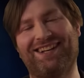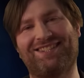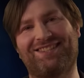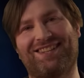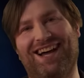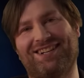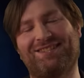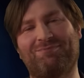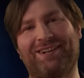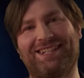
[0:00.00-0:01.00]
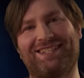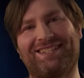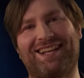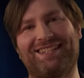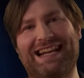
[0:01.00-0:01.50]
I just, I just
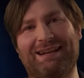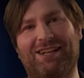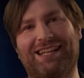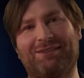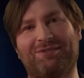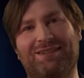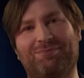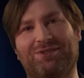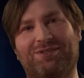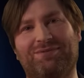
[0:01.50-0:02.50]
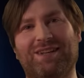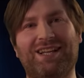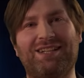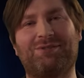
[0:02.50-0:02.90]
wanted to say his name like he was some sort of